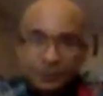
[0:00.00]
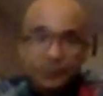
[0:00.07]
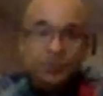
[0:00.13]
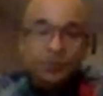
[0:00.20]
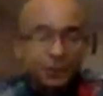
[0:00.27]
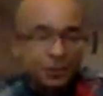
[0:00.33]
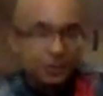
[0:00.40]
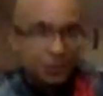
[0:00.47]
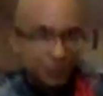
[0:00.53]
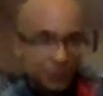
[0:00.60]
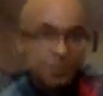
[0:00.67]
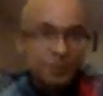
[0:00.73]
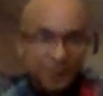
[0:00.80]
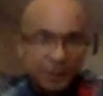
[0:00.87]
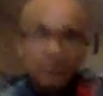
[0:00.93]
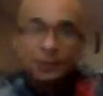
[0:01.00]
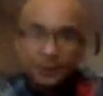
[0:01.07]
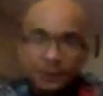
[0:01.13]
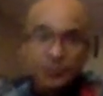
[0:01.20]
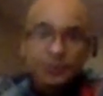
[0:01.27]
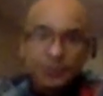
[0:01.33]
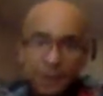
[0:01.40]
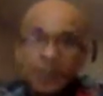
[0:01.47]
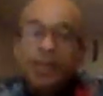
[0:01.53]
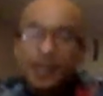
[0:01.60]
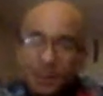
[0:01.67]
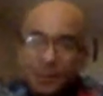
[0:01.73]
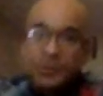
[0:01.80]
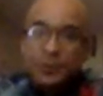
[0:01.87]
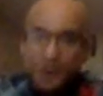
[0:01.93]
your shutter speed,
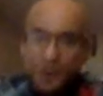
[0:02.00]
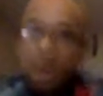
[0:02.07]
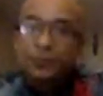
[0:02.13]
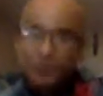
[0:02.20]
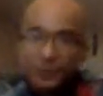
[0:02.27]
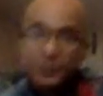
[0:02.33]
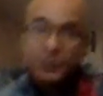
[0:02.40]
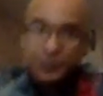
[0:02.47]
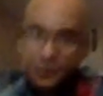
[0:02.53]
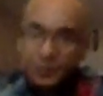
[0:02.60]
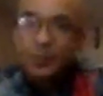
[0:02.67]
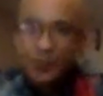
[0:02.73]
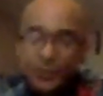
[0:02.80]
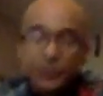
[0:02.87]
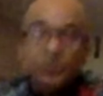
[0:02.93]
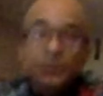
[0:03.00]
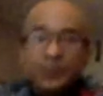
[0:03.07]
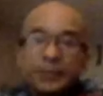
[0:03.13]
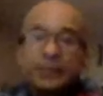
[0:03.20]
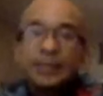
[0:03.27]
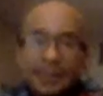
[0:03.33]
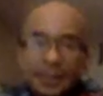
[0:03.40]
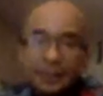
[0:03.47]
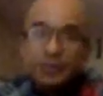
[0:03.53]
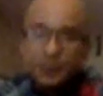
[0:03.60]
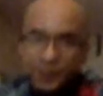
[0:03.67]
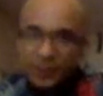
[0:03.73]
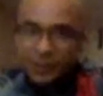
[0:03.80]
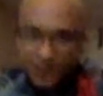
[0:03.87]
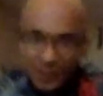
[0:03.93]
and so on and so forth to deal
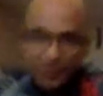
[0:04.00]
with.